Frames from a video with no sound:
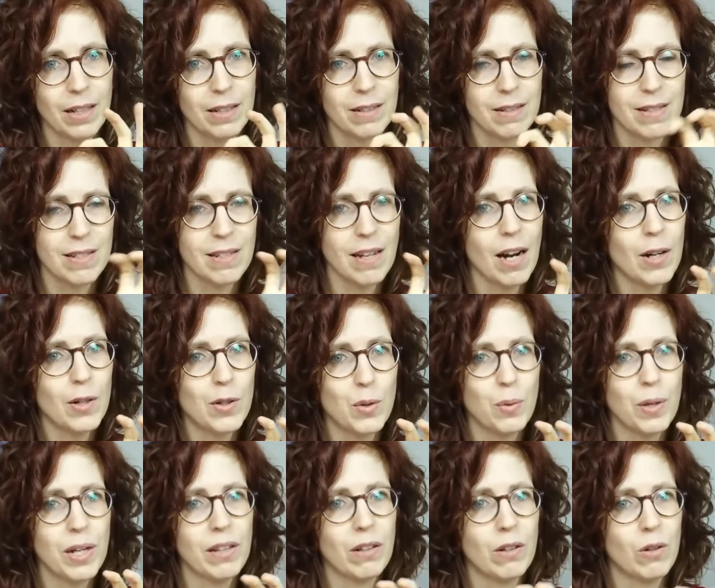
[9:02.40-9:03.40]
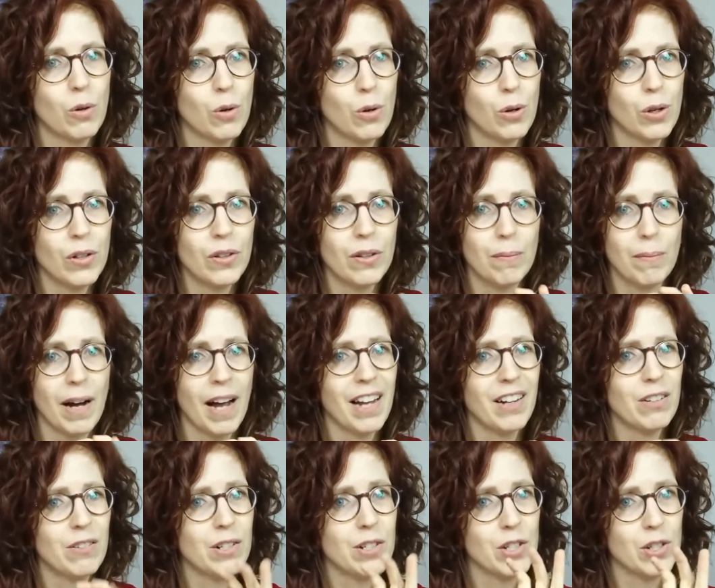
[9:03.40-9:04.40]
start with a chord, the
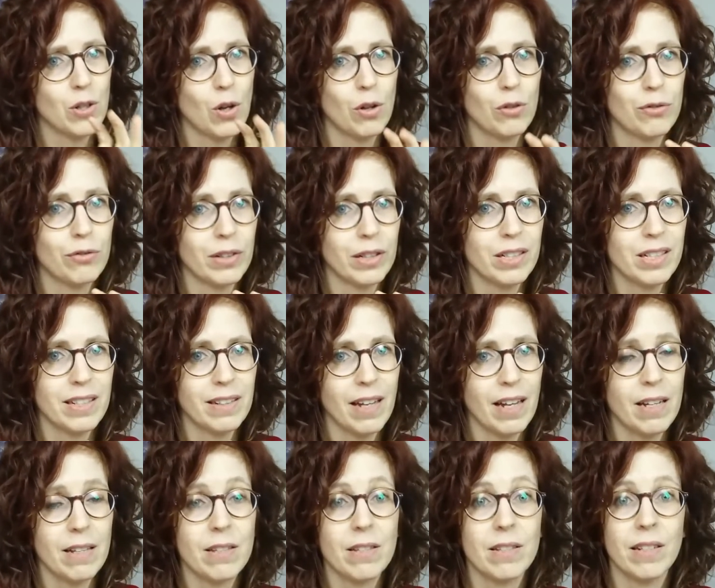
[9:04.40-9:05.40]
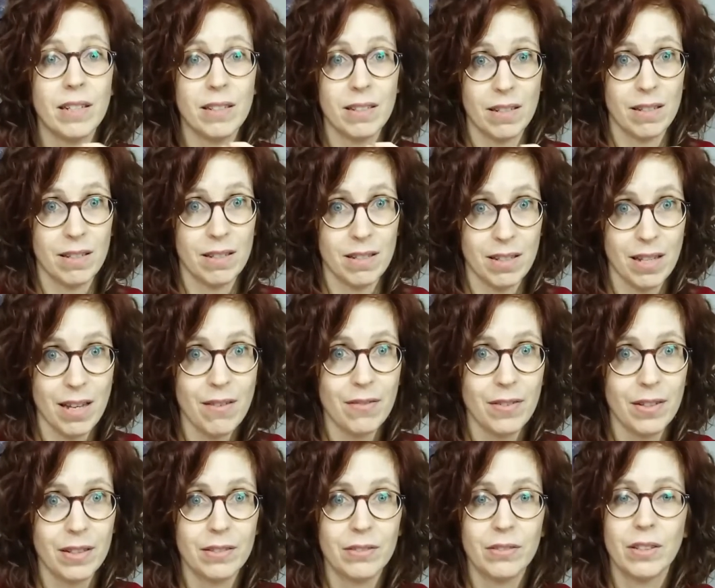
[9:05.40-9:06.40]
minor is not very tense, then the
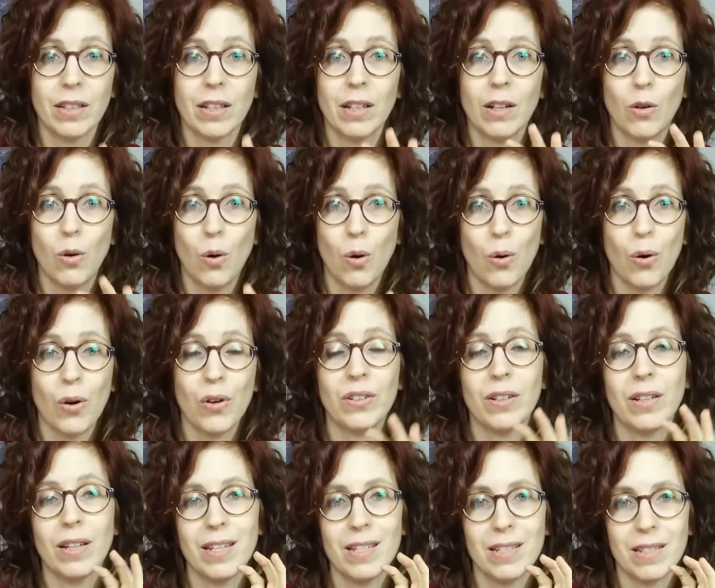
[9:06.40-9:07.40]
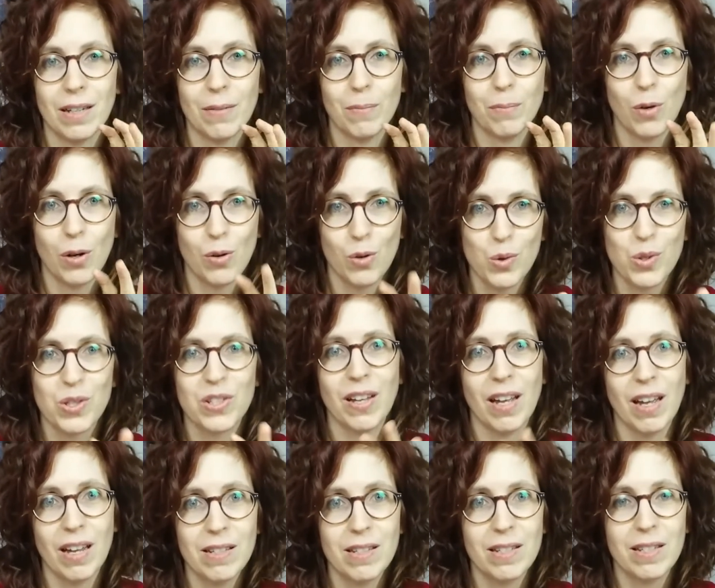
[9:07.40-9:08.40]
7th chord is the most
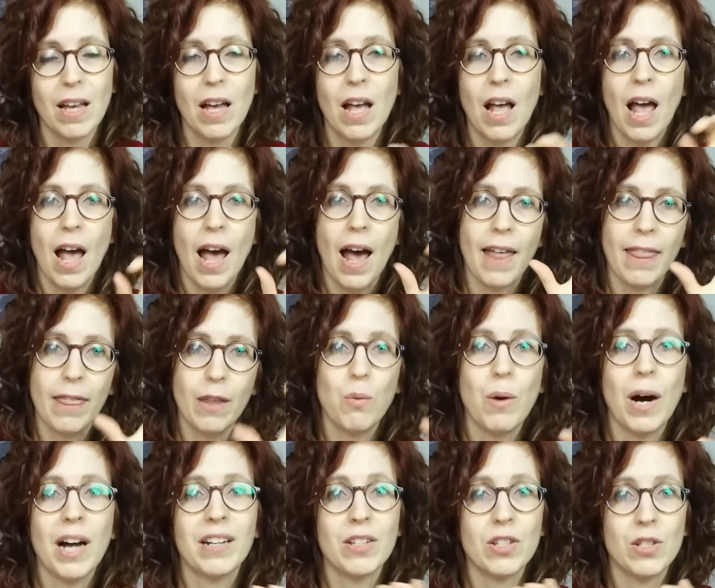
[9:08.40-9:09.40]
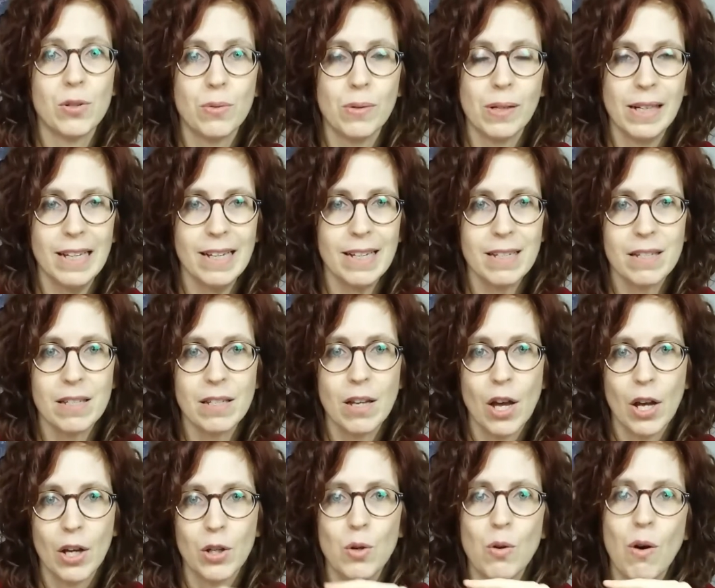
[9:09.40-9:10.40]
tense, and the 1 is the release,
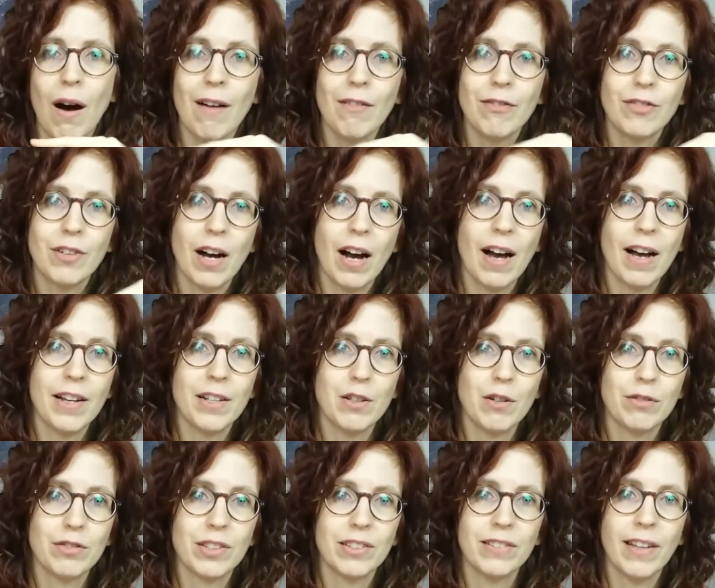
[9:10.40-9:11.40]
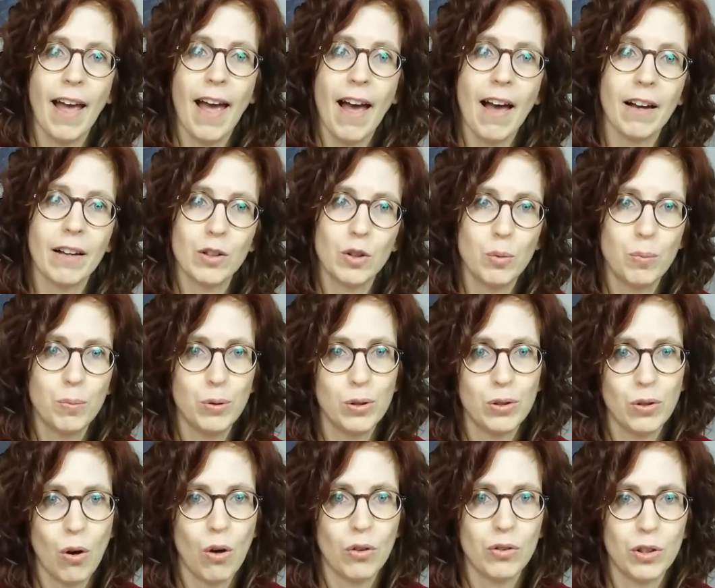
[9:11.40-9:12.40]
you have kind of a tag to
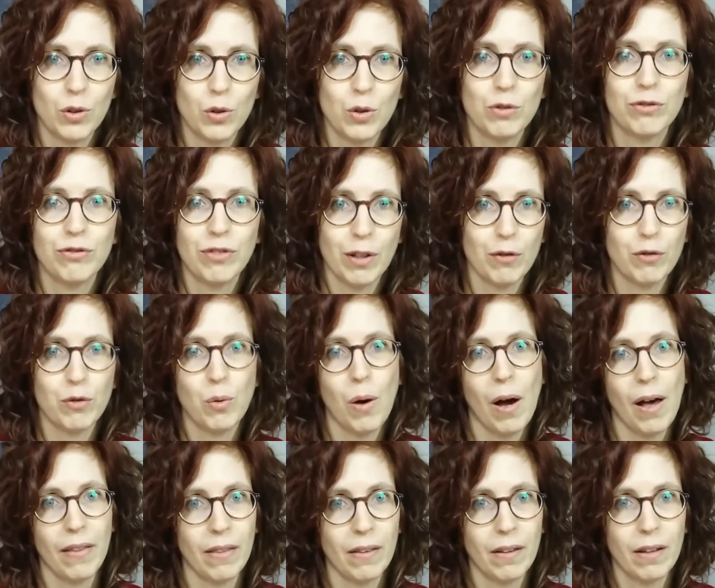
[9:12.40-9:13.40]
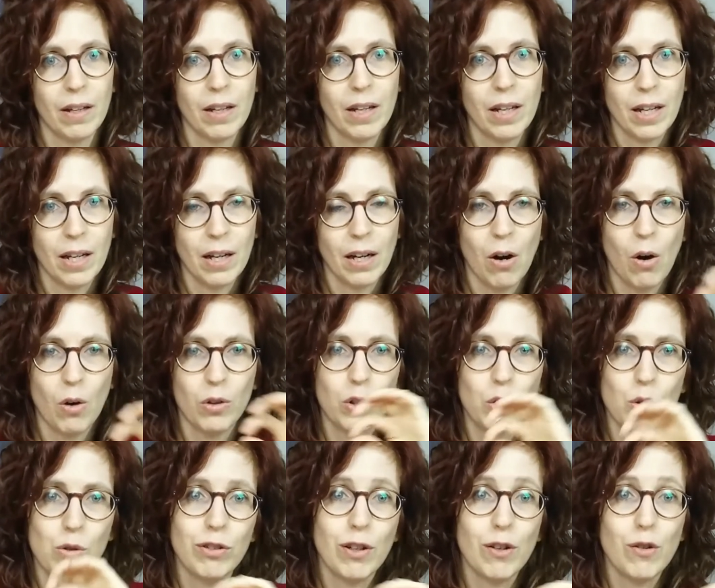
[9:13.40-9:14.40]
put on the 2-5-1. On the
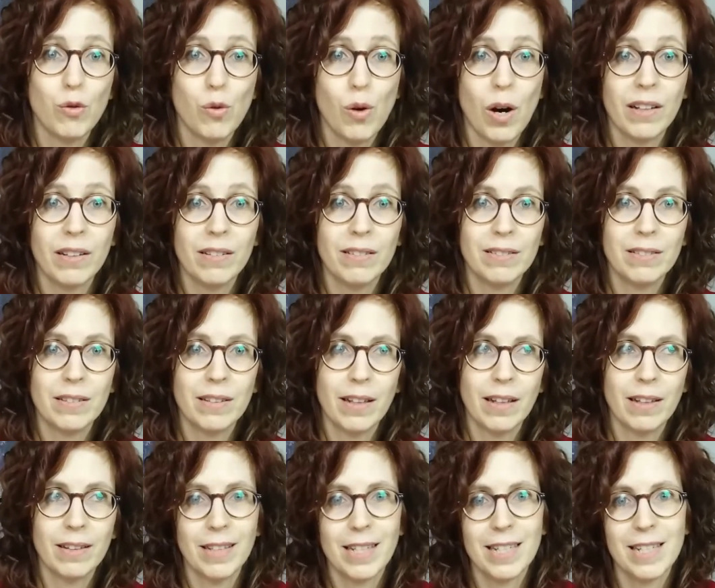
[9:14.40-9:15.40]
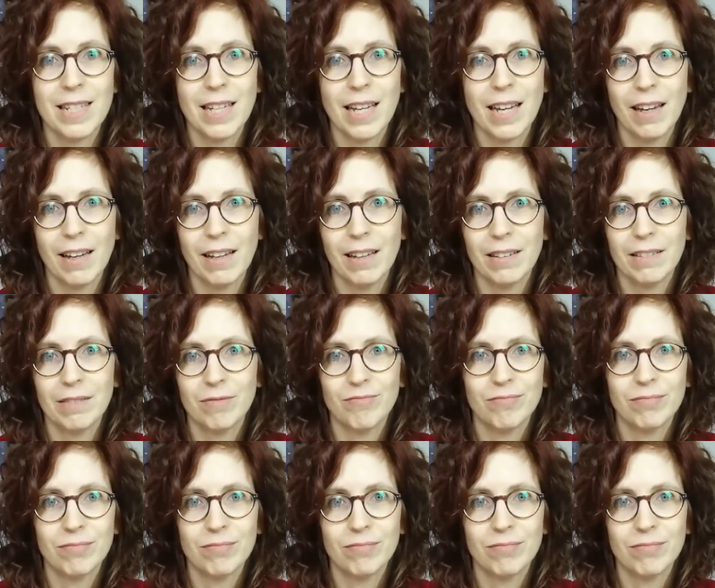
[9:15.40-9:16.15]
2-5-1, let's say,